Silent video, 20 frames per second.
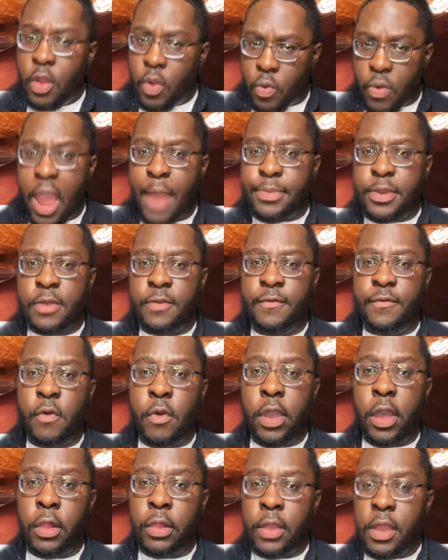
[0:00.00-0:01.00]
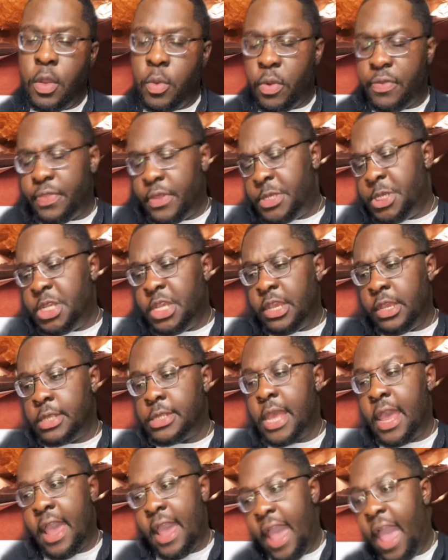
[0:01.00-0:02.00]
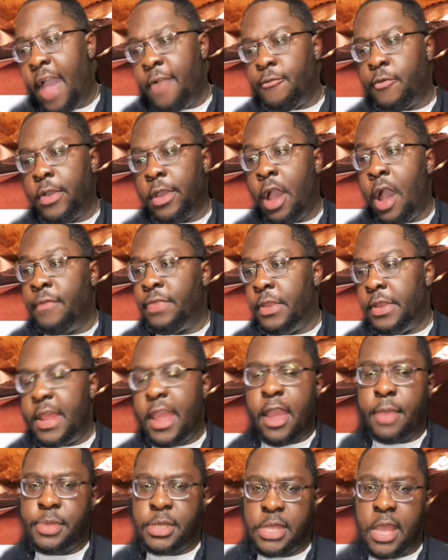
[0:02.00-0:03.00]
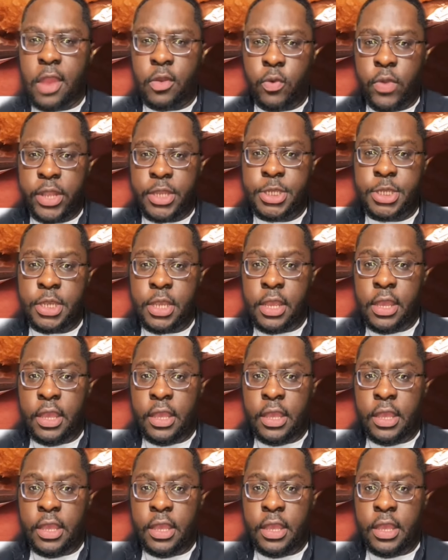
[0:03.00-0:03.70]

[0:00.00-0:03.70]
wrapped in foil with the cheese halfway off the damn sandwich.